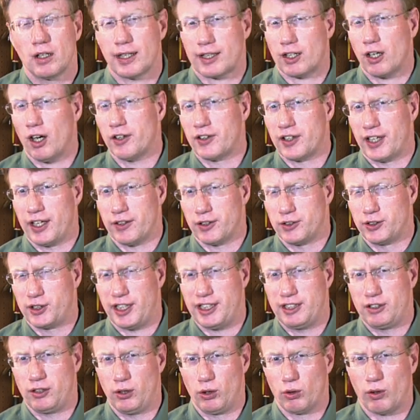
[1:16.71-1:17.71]
Like all the other
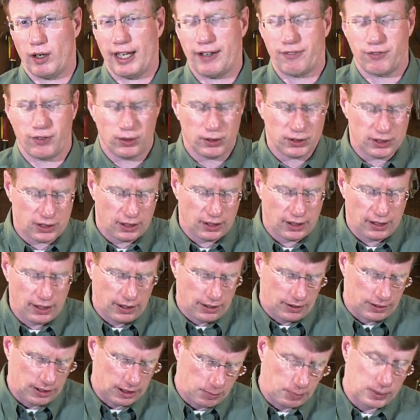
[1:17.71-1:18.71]
G2 rifles,
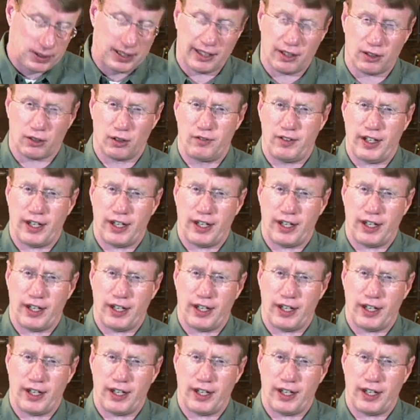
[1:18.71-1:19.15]
this particular